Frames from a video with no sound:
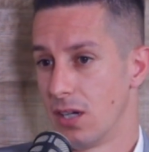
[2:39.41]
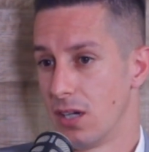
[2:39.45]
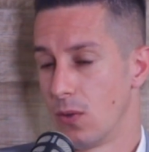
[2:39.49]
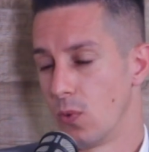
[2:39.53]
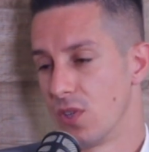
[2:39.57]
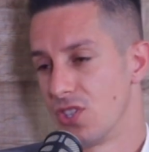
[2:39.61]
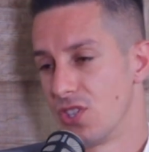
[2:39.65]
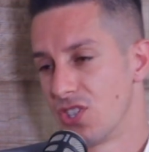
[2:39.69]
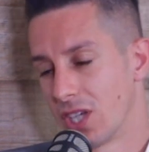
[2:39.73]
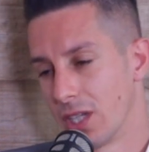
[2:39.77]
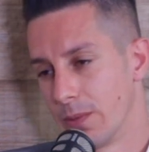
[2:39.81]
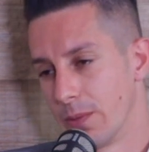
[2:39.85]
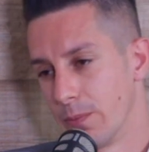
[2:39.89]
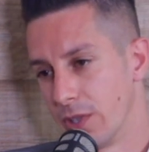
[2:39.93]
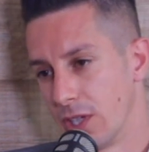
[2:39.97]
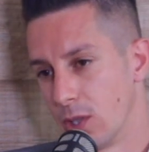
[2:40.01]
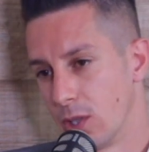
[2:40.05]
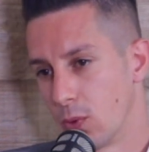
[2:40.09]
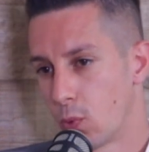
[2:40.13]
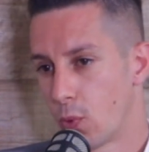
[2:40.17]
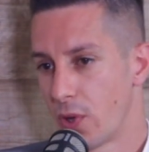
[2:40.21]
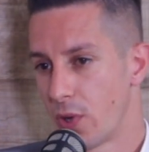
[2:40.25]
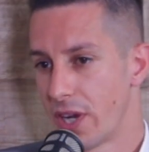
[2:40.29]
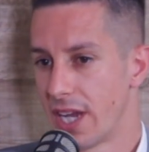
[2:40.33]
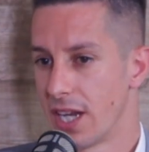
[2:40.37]
which can be
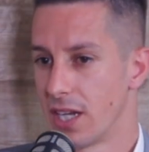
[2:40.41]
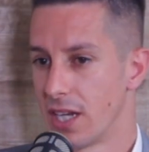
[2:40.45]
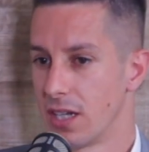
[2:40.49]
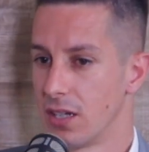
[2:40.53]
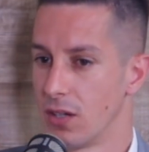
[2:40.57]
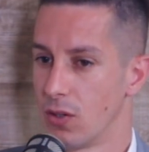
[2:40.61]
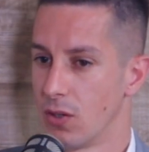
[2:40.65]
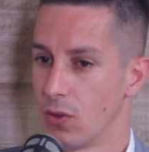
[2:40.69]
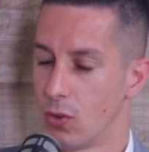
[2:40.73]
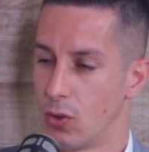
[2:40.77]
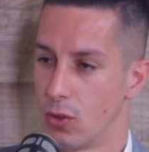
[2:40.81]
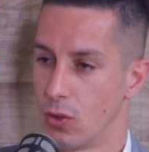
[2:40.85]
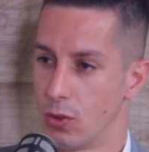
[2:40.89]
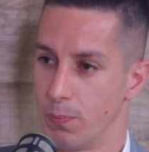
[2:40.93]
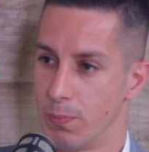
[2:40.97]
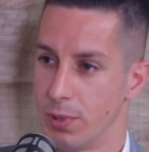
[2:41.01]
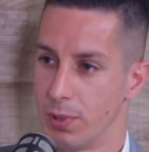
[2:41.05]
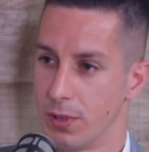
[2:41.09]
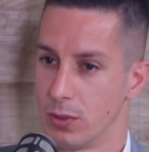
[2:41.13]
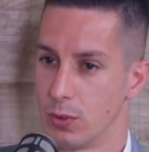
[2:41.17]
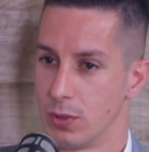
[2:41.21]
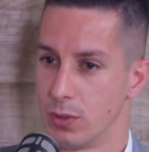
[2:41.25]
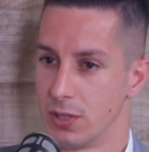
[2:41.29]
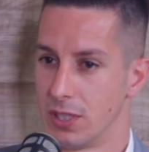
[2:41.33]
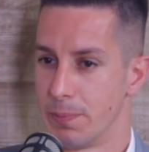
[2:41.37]
green or
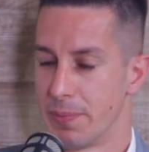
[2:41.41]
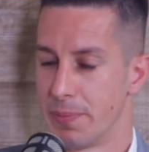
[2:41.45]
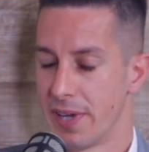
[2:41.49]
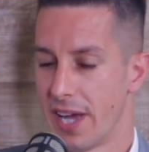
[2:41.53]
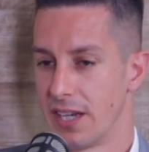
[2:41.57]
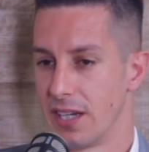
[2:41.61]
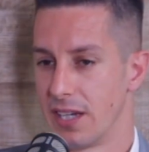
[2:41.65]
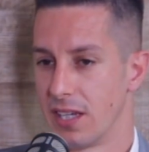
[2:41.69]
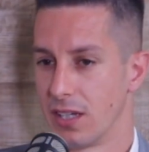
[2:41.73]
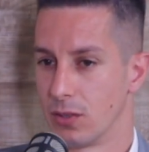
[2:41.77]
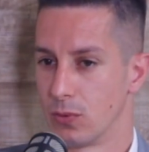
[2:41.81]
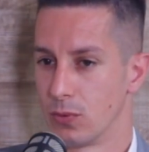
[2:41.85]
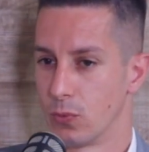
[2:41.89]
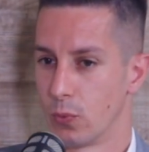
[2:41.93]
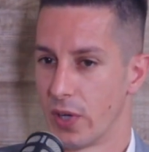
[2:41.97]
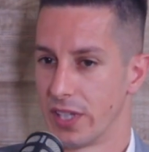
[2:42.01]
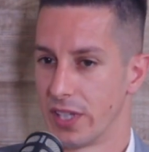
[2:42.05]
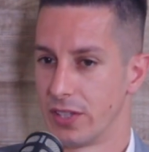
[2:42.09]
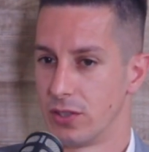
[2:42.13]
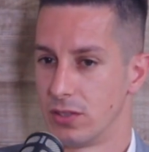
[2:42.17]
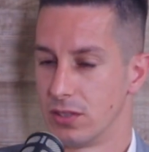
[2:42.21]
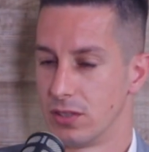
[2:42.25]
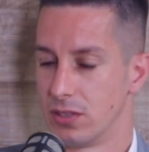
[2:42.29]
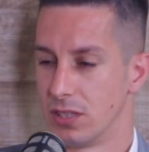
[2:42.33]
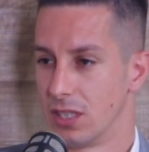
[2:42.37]
blue, depending on
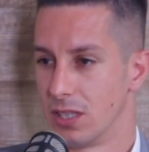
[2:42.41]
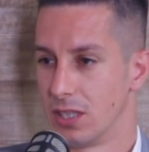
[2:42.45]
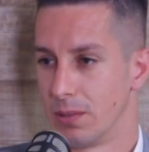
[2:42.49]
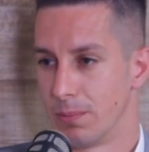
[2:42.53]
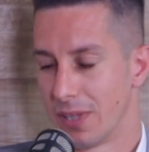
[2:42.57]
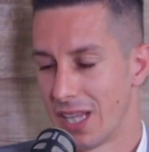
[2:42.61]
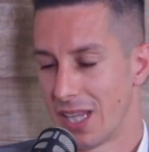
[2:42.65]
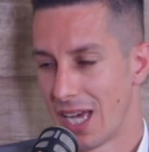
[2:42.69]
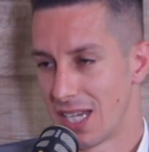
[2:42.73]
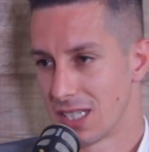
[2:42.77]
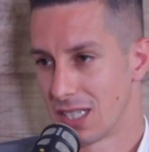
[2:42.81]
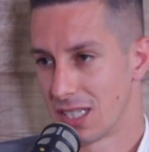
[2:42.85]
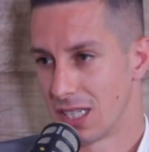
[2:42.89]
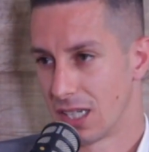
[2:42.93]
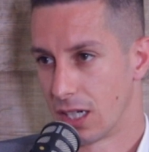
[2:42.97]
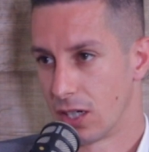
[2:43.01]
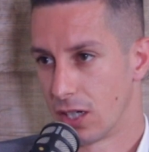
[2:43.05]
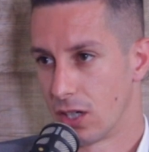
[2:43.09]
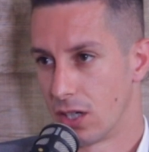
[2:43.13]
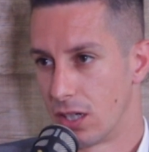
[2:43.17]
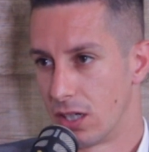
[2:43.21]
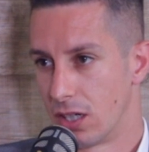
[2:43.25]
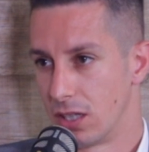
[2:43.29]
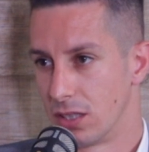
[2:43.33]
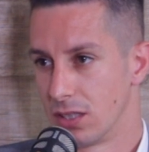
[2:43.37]
whether the plastic
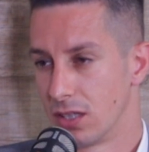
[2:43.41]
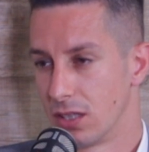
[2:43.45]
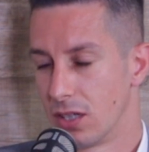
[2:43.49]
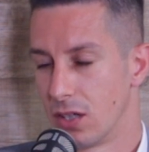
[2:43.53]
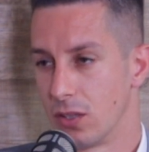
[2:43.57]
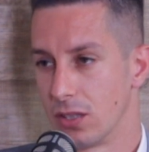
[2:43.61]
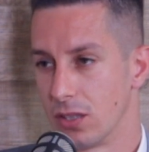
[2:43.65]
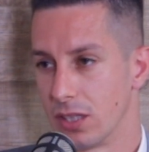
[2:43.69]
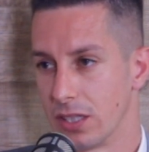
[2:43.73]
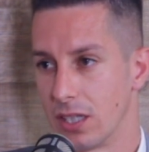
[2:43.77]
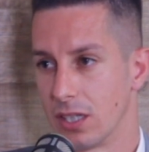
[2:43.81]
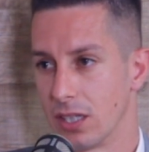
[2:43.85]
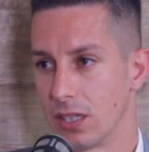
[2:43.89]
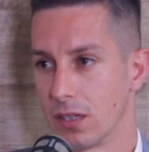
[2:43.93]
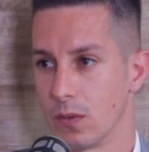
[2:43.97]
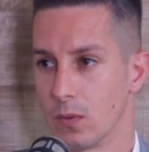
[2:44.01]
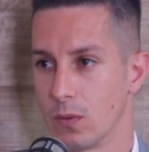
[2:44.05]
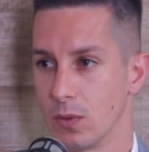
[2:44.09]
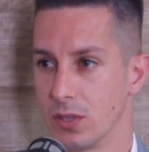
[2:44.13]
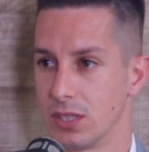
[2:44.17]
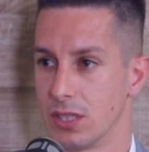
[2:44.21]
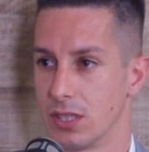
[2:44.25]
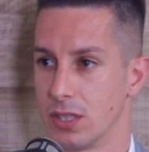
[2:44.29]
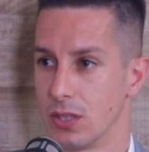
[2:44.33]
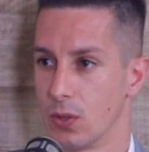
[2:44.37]
card only
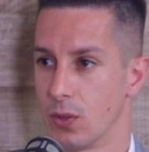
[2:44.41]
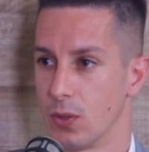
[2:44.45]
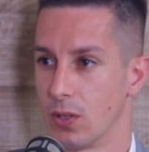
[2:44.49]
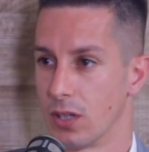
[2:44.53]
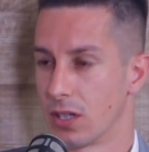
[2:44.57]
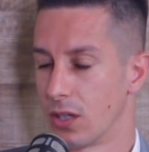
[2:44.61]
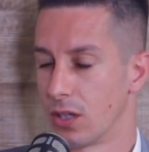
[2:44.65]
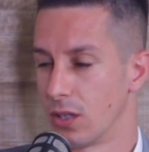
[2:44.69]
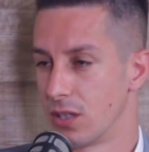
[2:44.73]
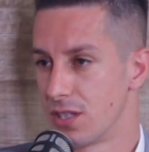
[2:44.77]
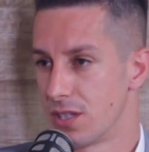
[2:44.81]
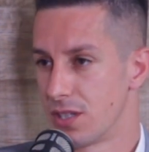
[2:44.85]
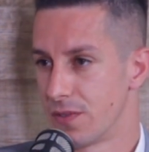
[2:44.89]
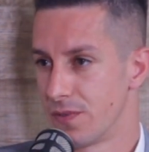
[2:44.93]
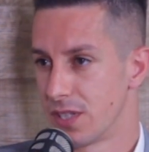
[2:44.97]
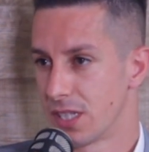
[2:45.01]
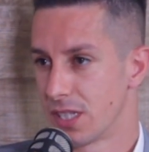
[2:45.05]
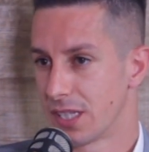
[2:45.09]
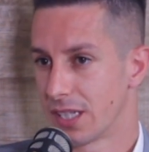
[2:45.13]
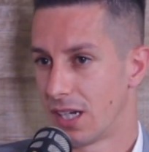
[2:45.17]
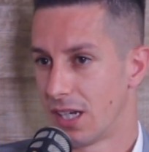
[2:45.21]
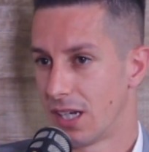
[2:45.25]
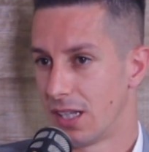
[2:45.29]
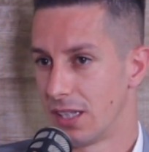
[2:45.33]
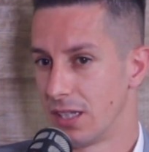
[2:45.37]
includes your Codice
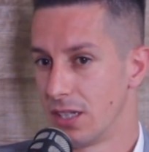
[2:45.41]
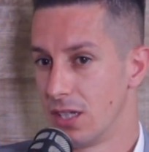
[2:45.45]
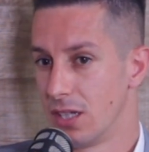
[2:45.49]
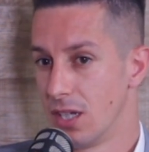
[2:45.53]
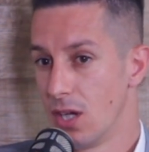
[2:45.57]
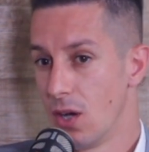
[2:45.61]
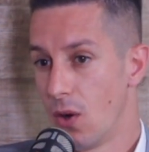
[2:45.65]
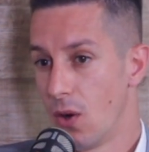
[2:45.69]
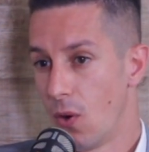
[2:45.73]
Fiscale,